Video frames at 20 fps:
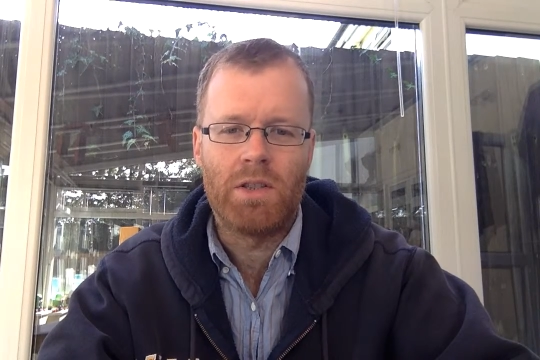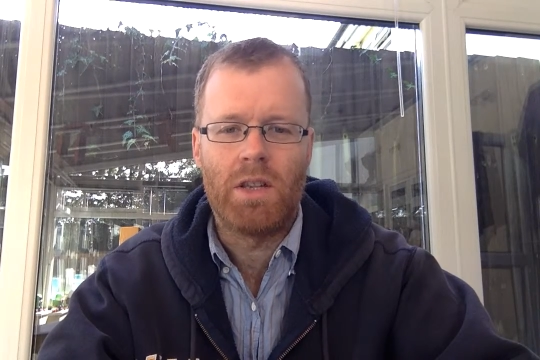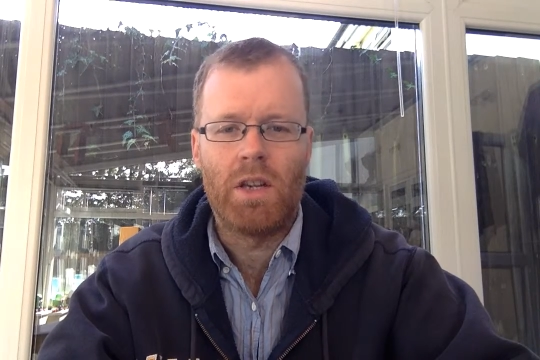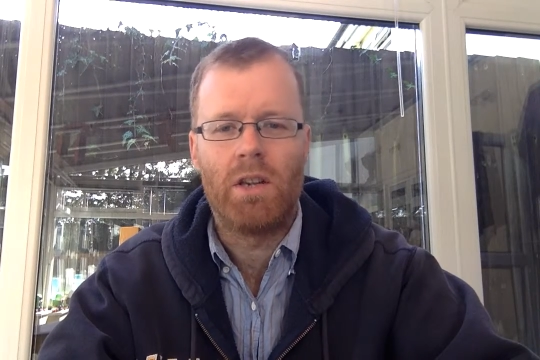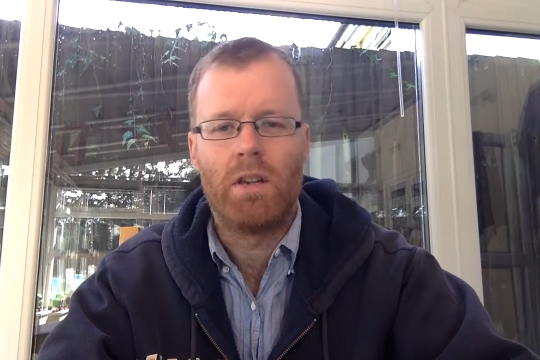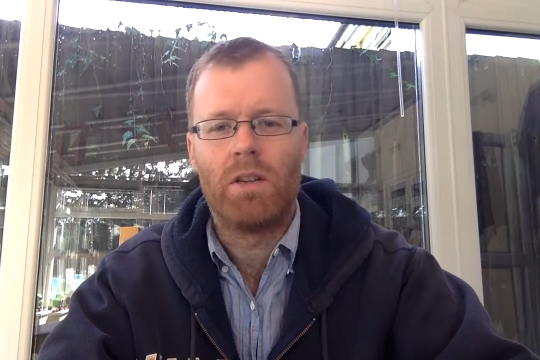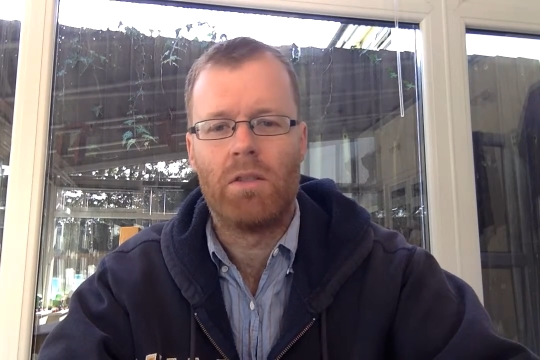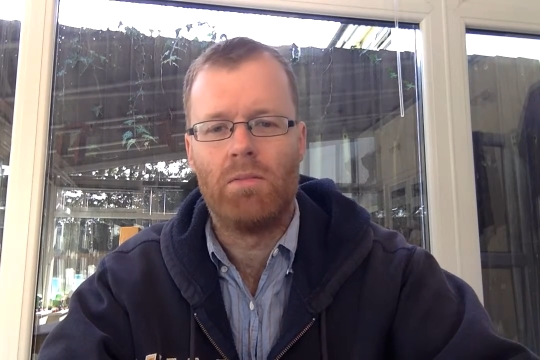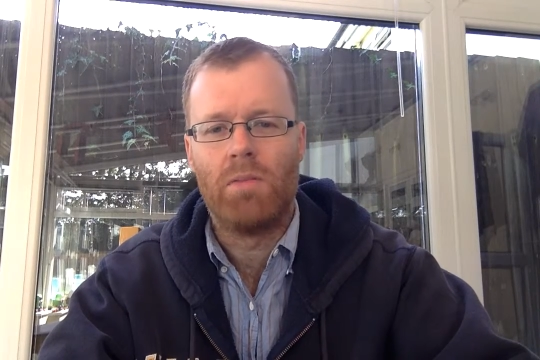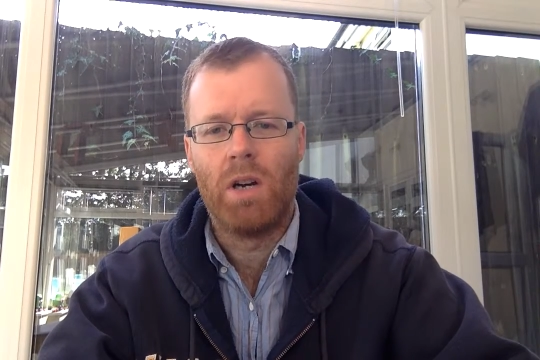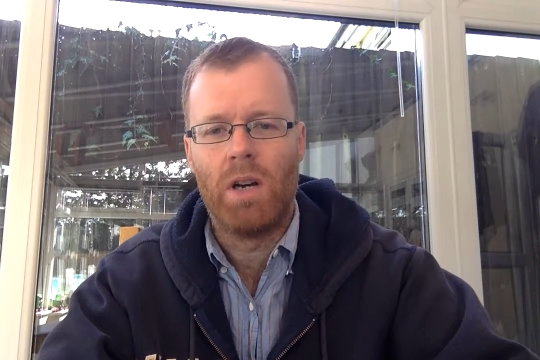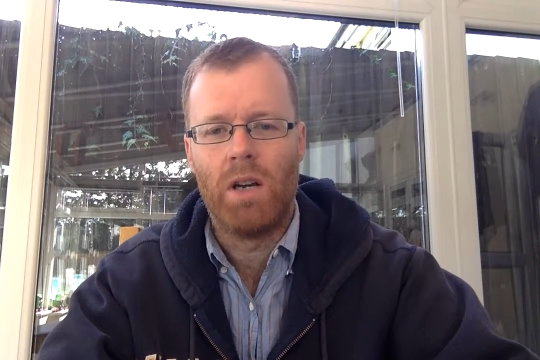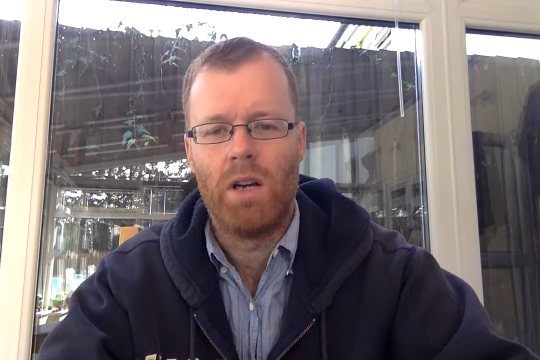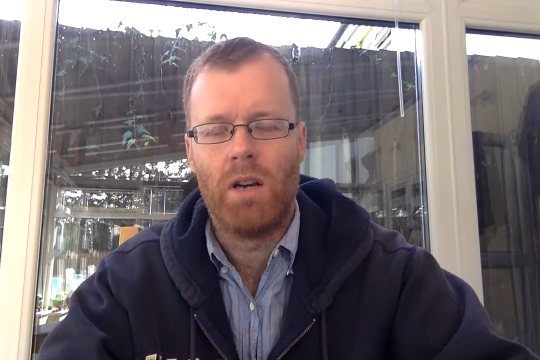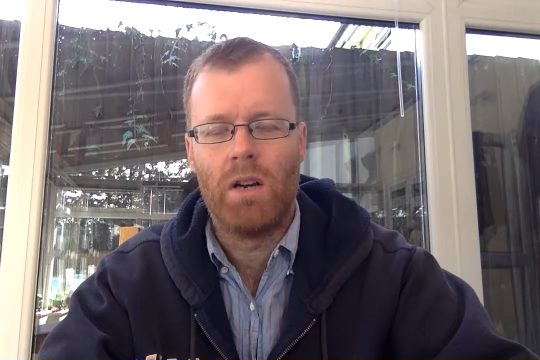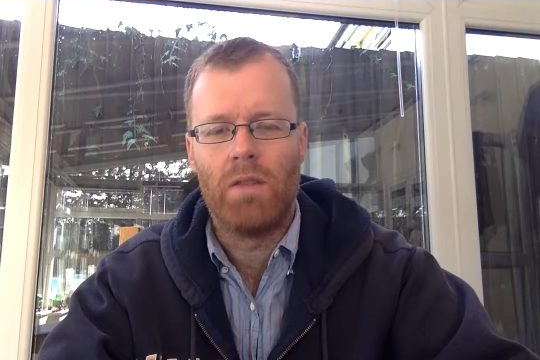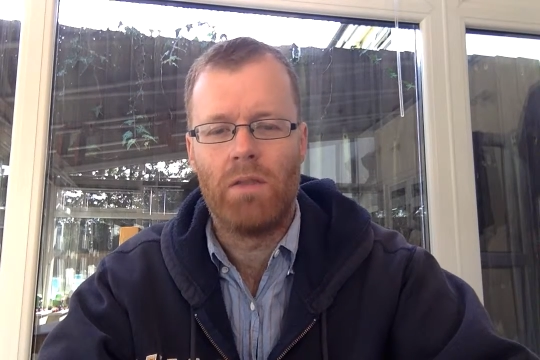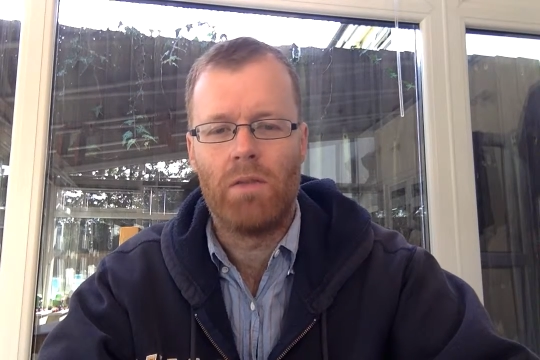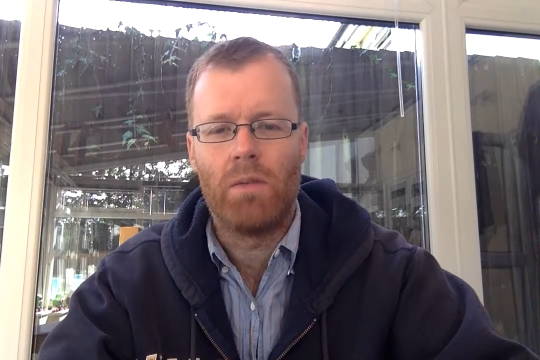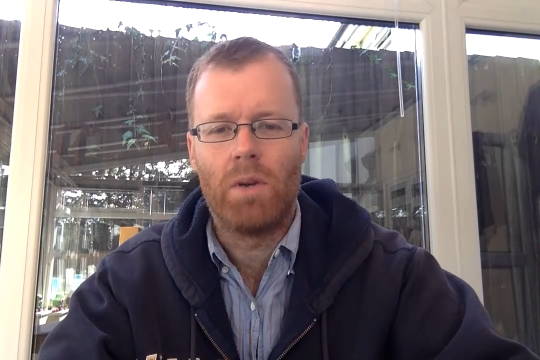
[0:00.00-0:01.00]
how to combine
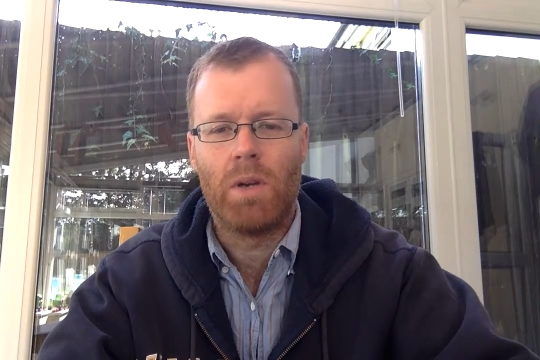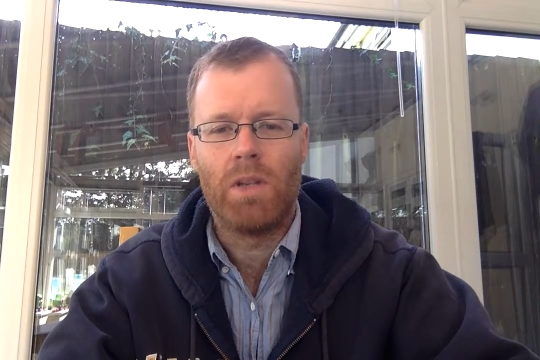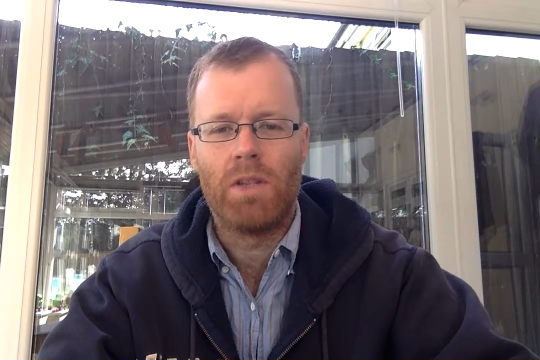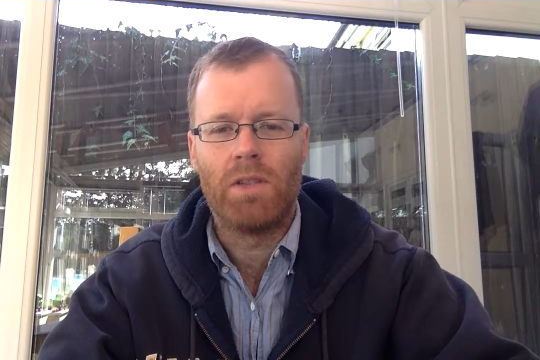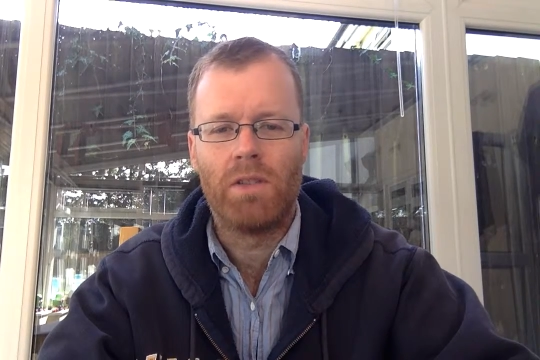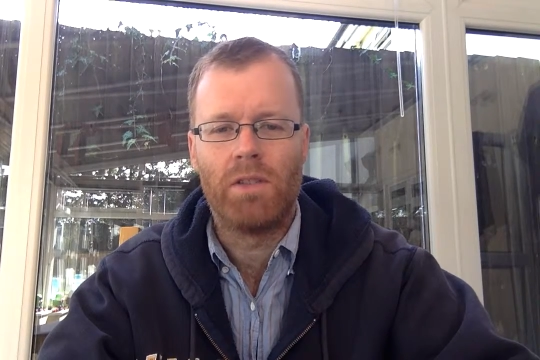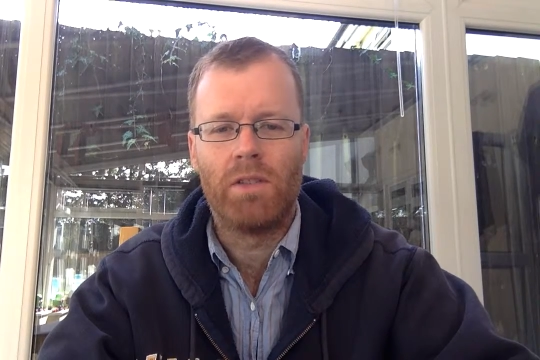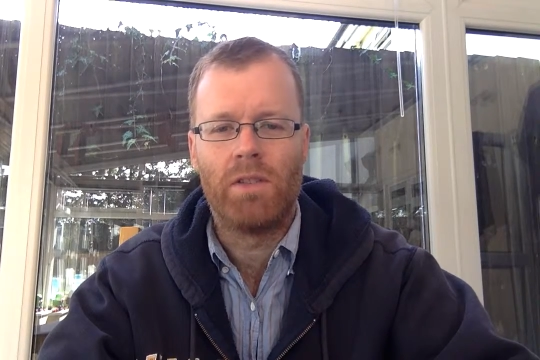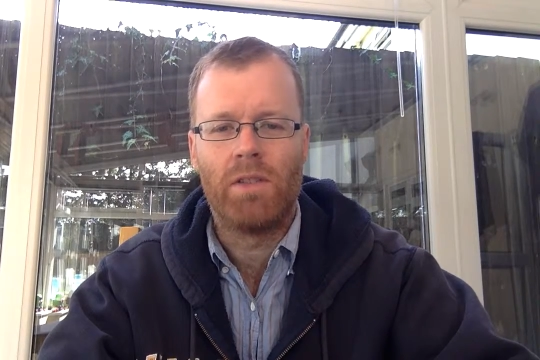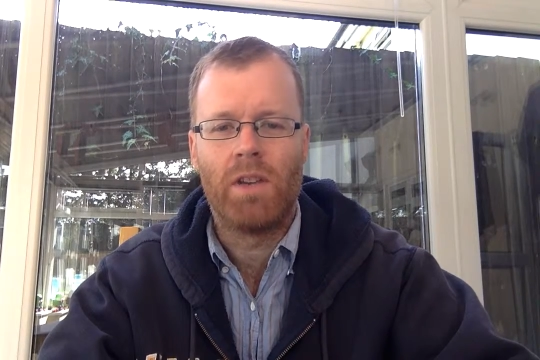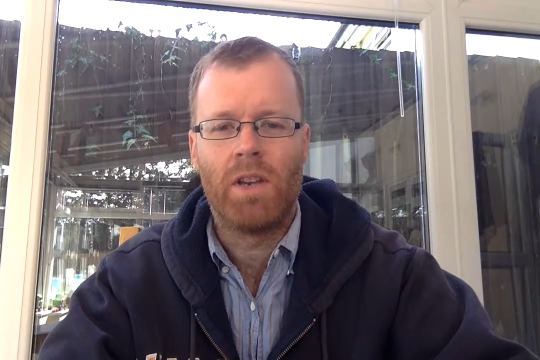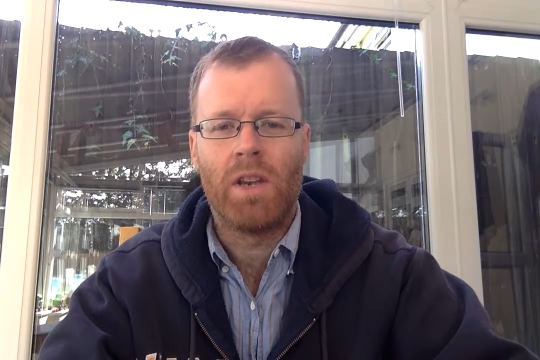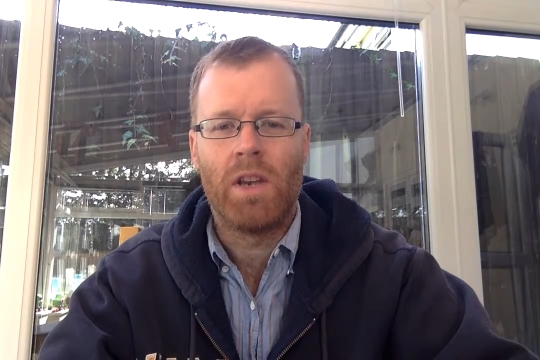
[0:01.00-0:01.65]
half equations,